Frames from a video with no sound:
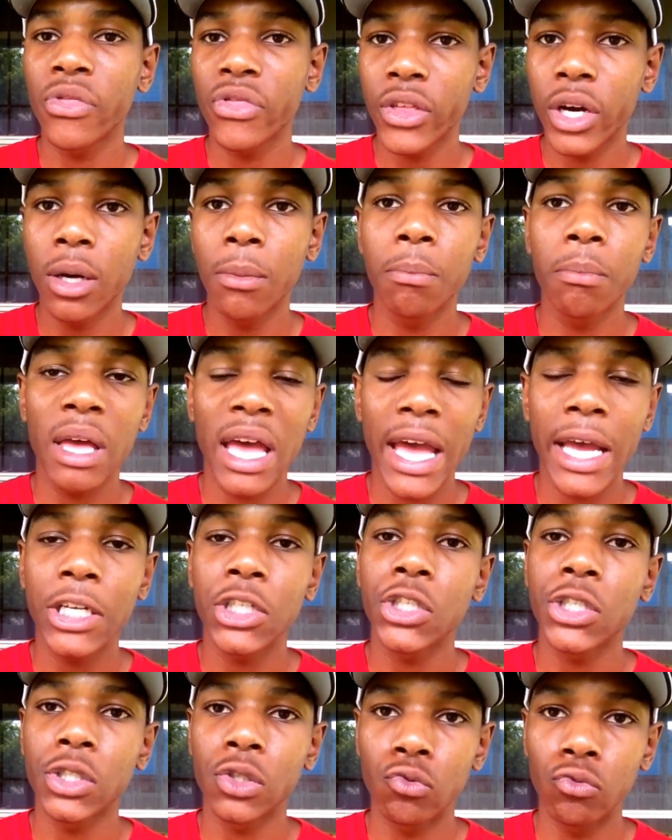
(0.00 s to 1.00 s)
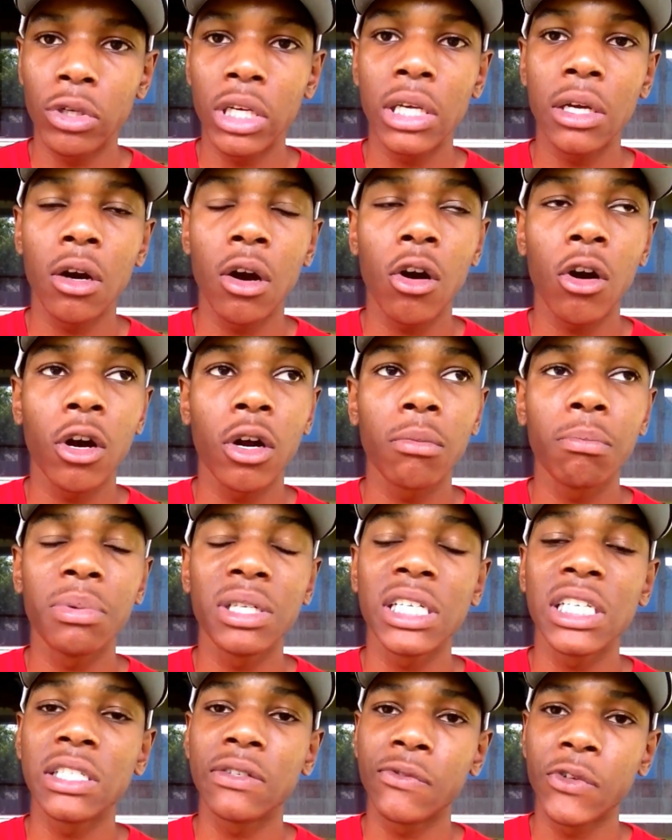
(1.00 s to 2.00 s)
thump ashes really hard,
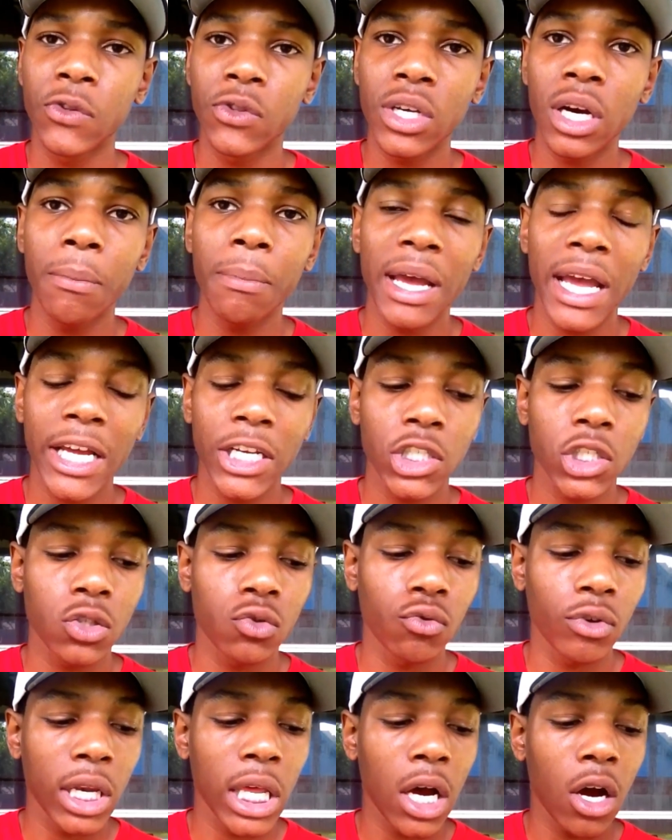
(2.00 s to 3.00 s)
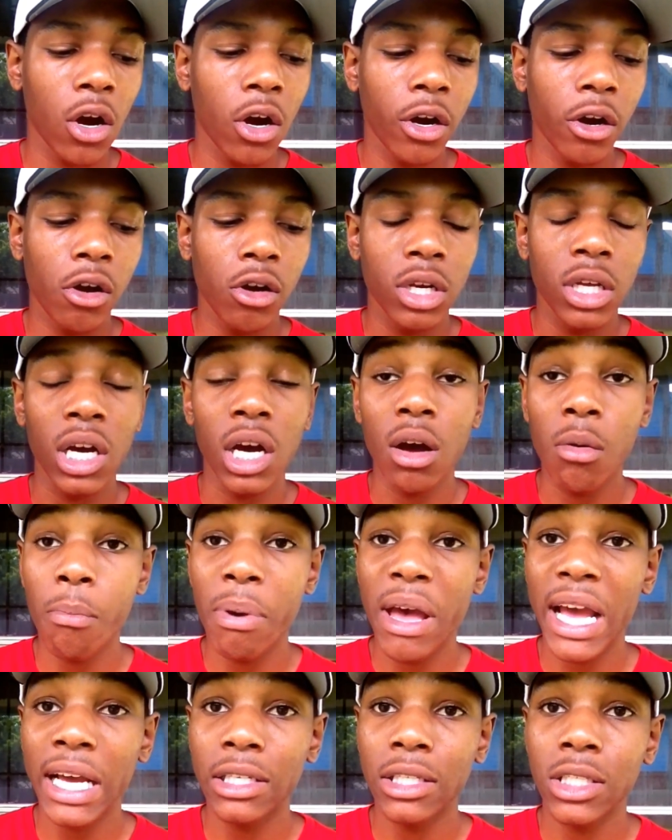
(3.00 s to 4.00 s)
because if you thump ashes really hard on an
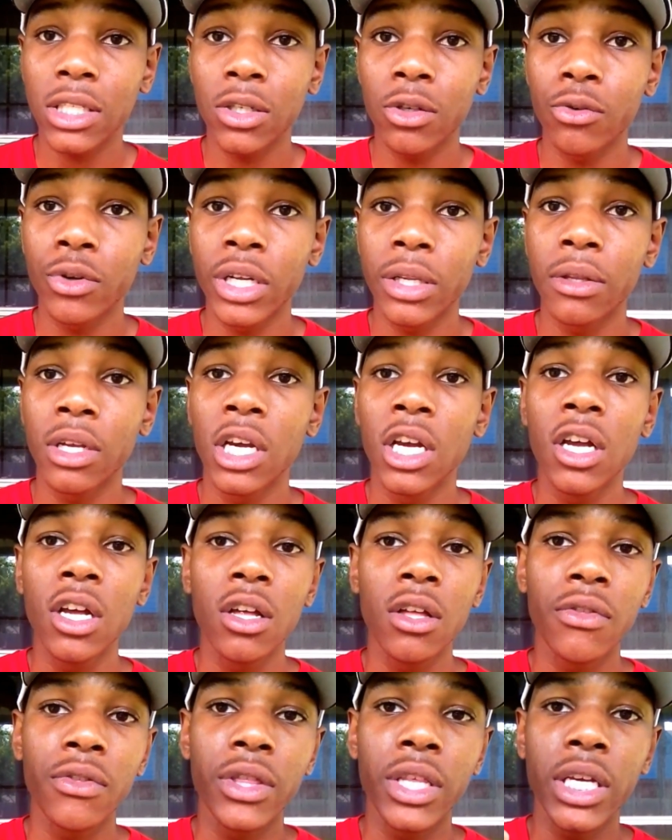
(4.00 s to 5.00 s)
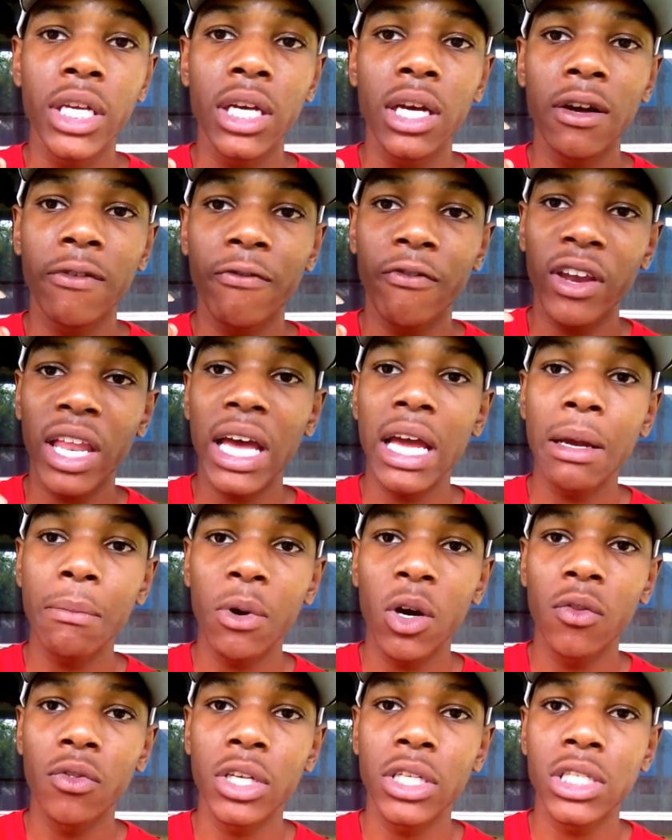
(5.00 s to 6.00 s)
unpacked cigarette, the
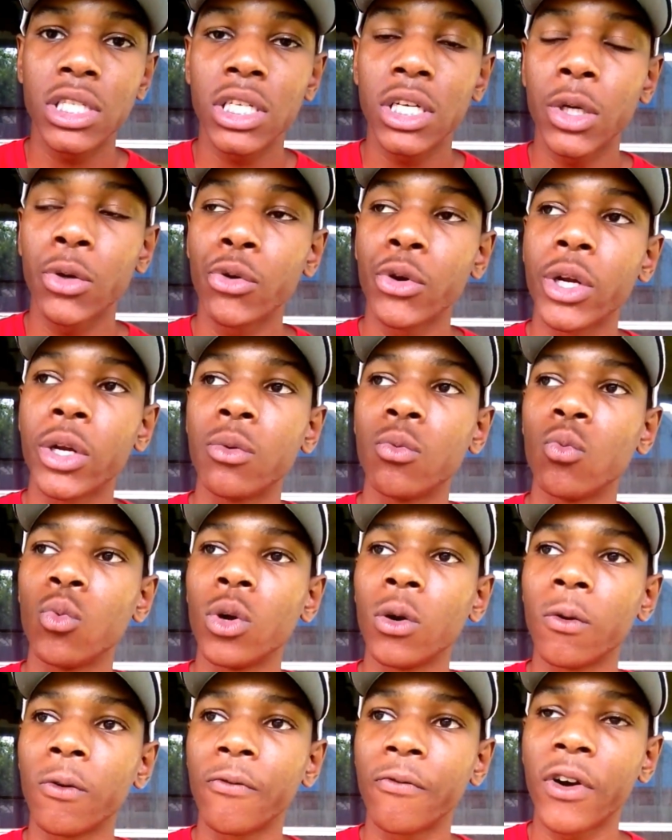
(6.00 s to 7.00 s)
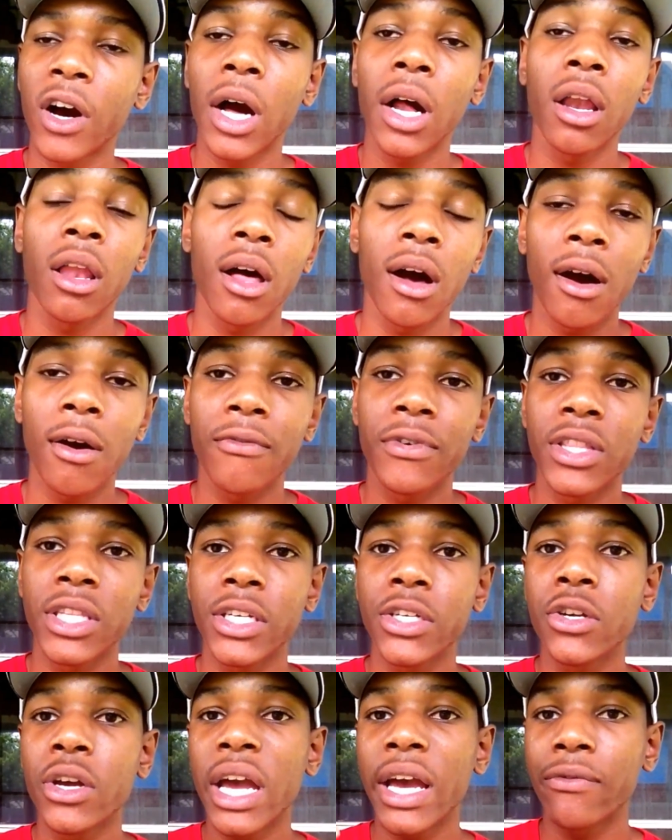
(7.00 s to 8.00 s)
flame on the cigarette will fall off, and
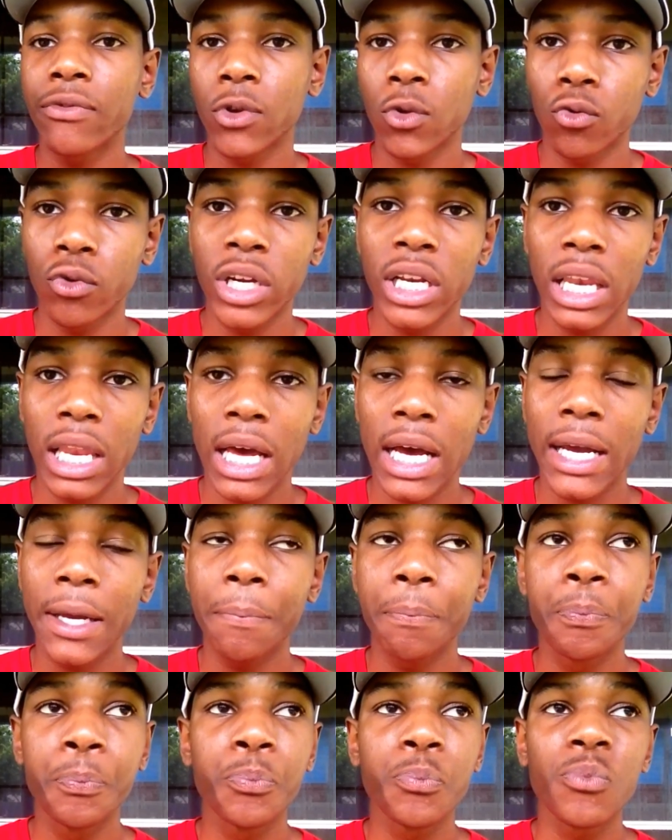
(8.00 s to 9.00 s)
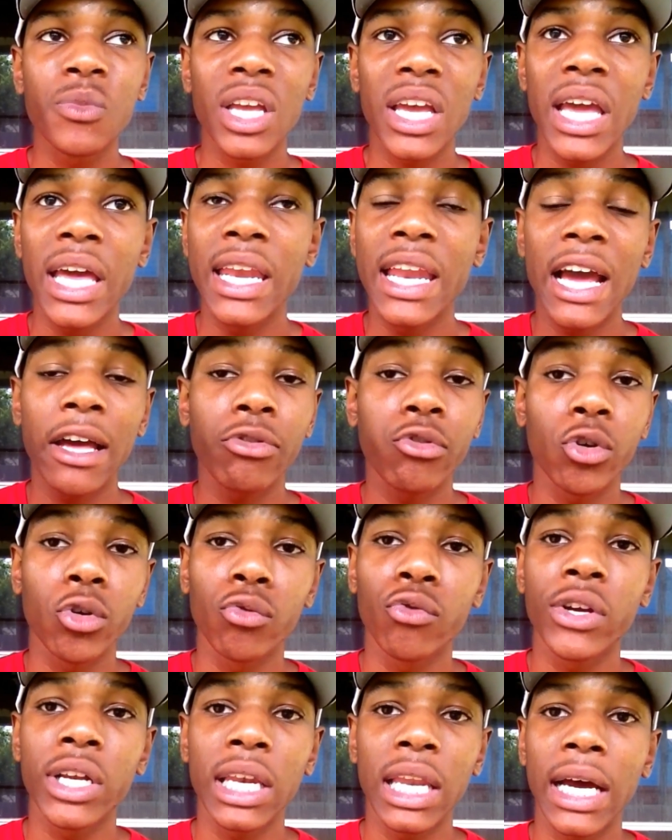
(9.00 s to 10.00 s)
then you have to relight, and after a
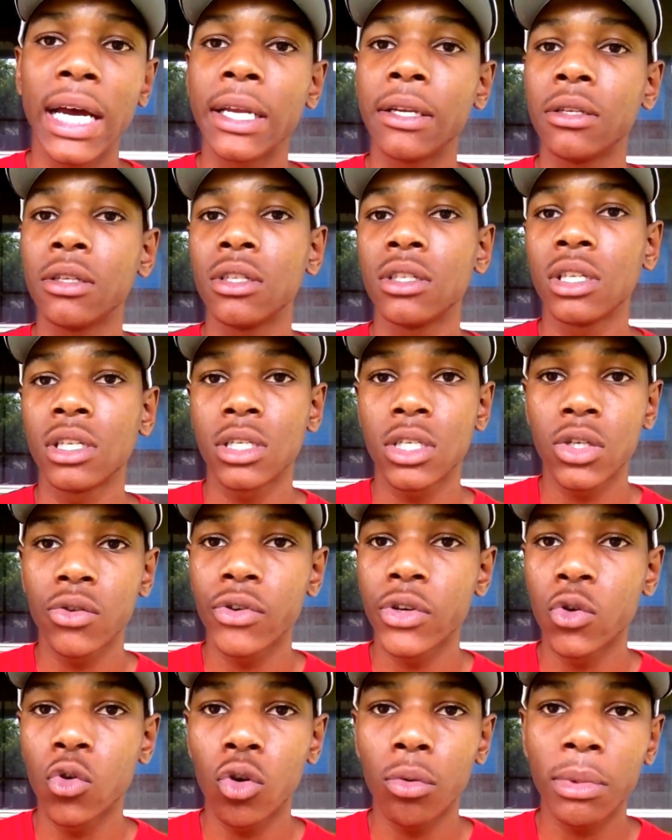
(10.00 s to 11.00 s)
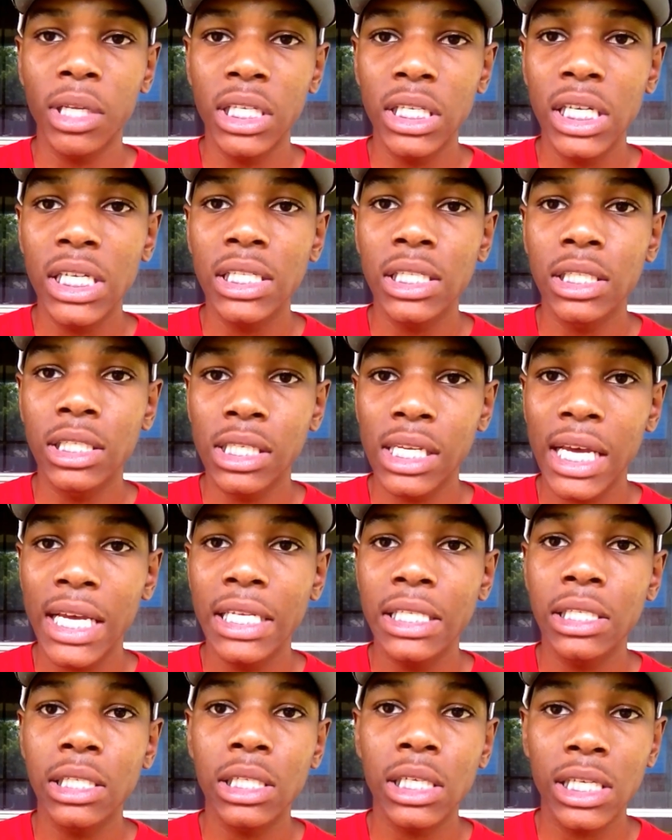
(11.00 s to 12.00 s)
relight, the cigarette normally doesn't
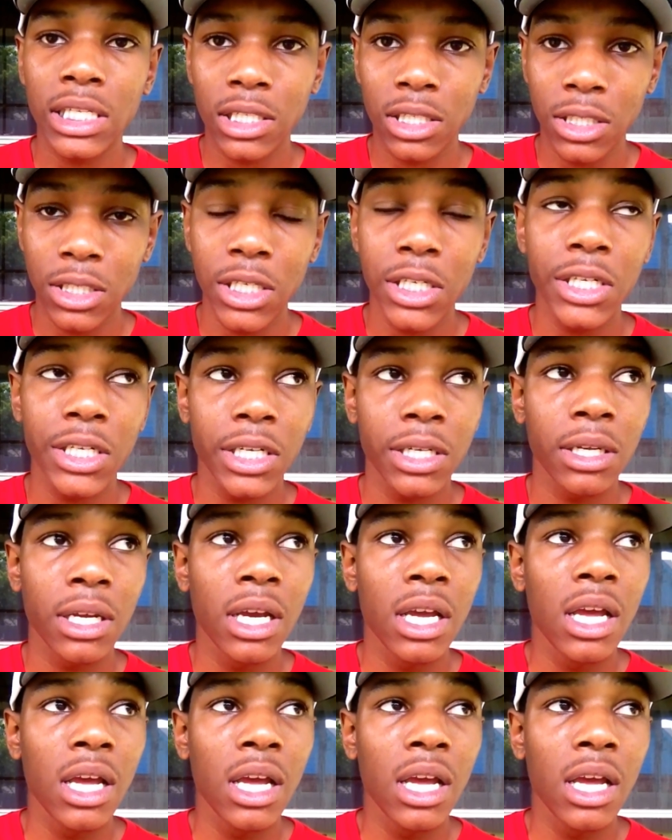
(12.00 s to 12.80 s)
taste as good